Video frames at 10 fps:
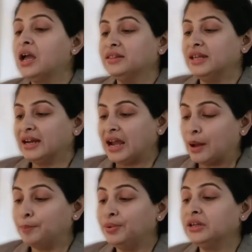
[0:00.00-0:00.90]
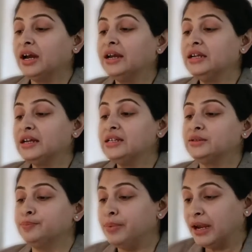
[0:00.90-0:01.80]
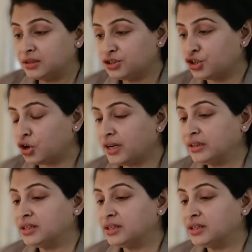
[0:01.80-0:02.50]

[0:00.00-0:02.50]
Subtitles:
Their appetite is better during